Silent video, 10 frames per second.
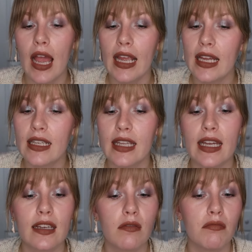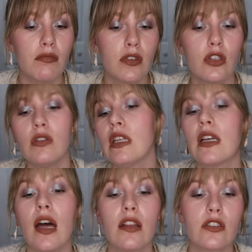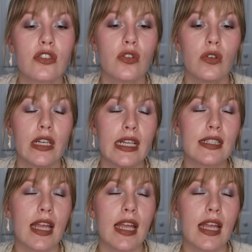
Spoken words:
And like unique color stories,